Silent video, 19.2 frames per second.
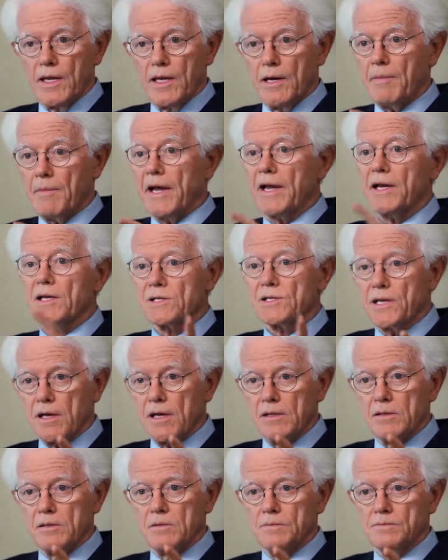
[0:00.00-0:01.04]
Am I going to
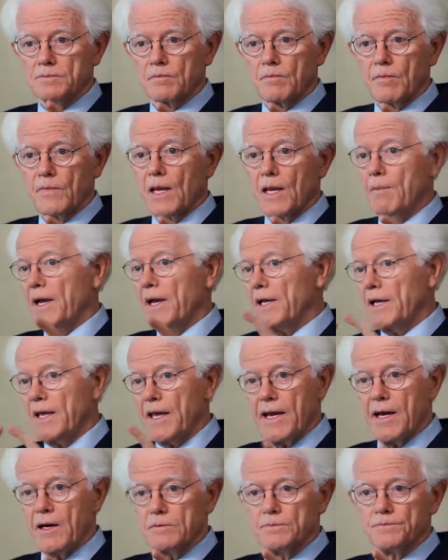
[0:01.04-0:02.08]
sell? Am I going to get
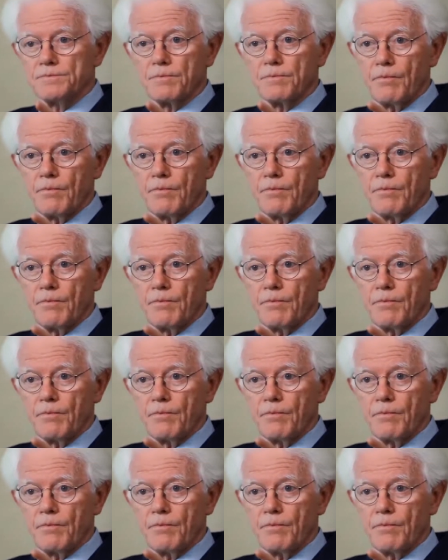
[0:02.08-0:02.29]
out?